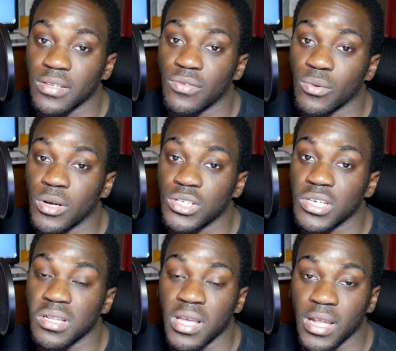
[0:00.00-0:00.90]
Thanks for
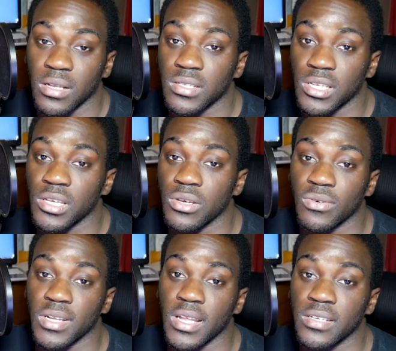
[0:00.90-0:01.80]
watching, and I'll see
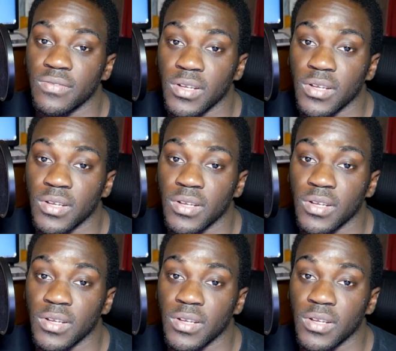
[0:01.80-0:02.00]
you in the next